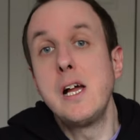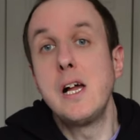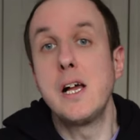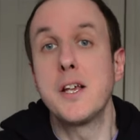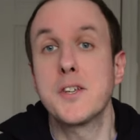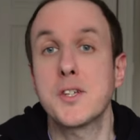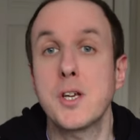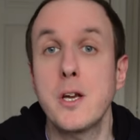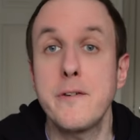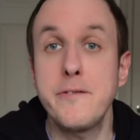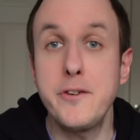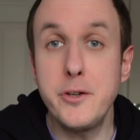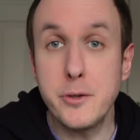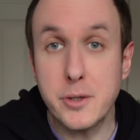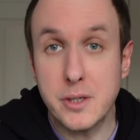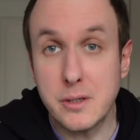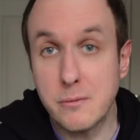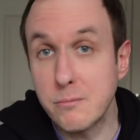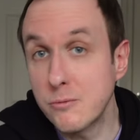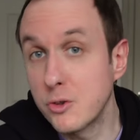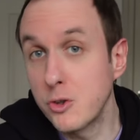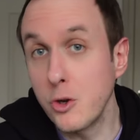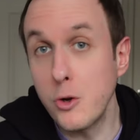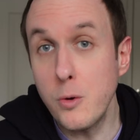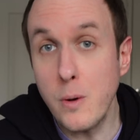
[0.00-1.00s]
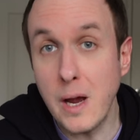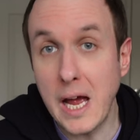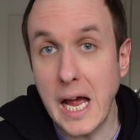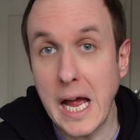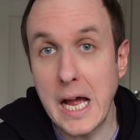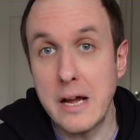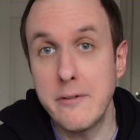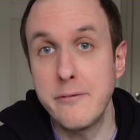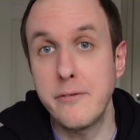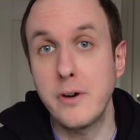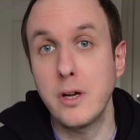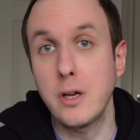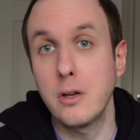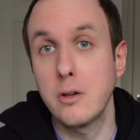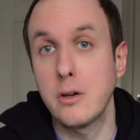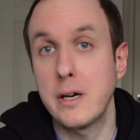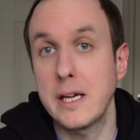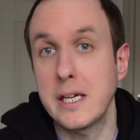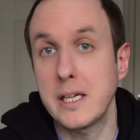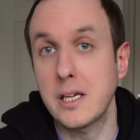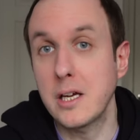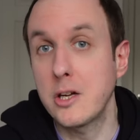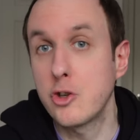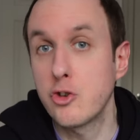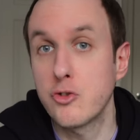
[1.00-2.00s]
So if you do have
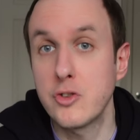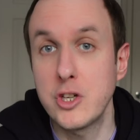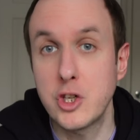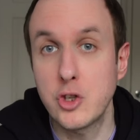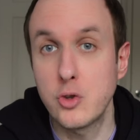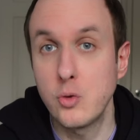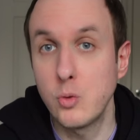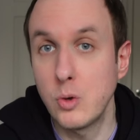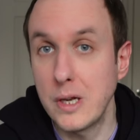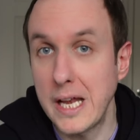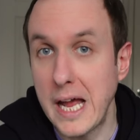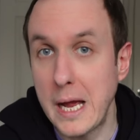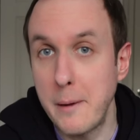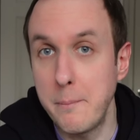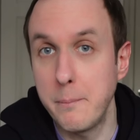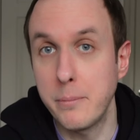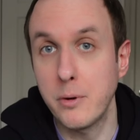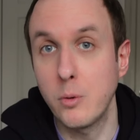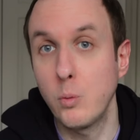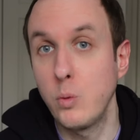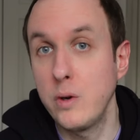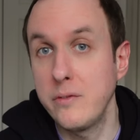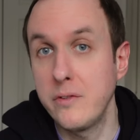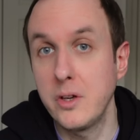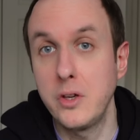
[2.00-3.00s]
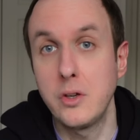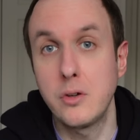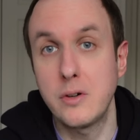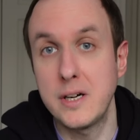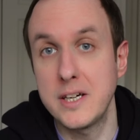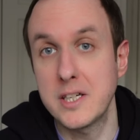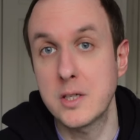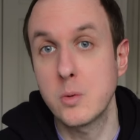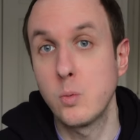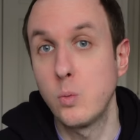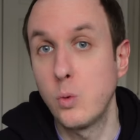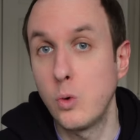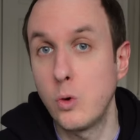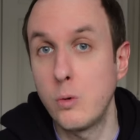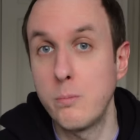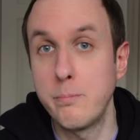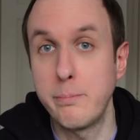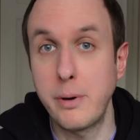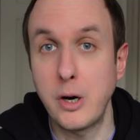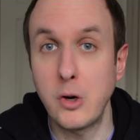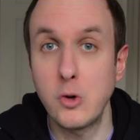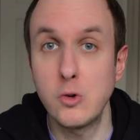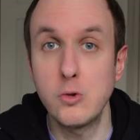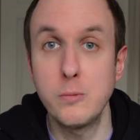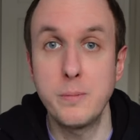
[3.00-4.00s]
like a traditional lamp with a nice warm
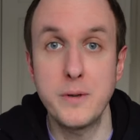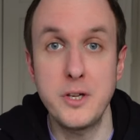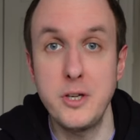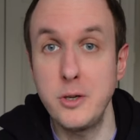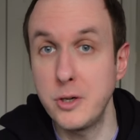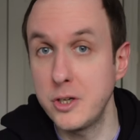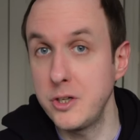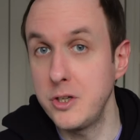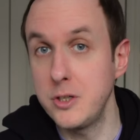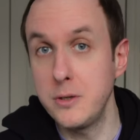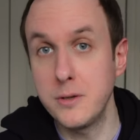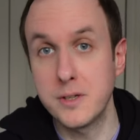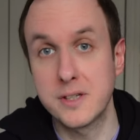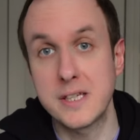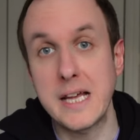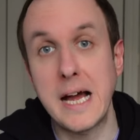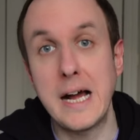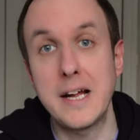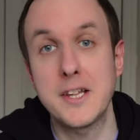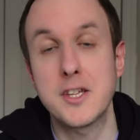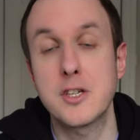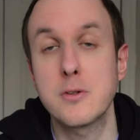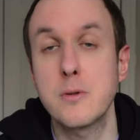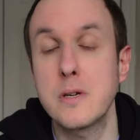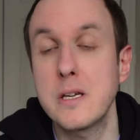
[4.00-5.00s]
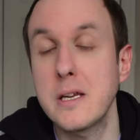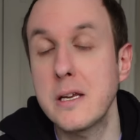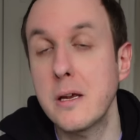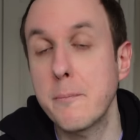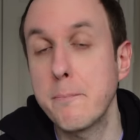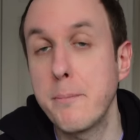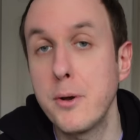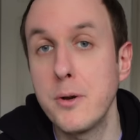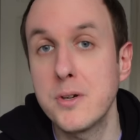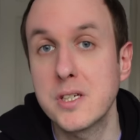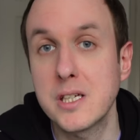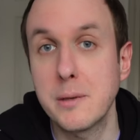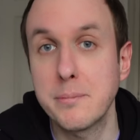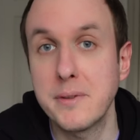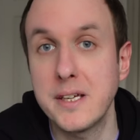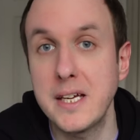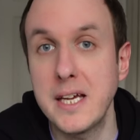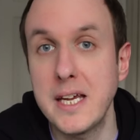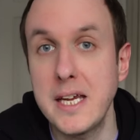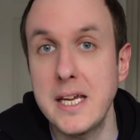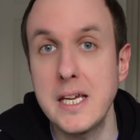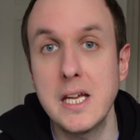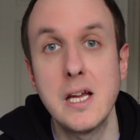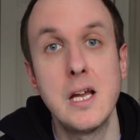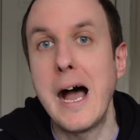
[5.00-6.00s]
bulb, you can use that to boost up the
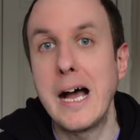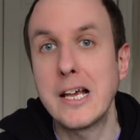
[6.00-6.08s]
heat.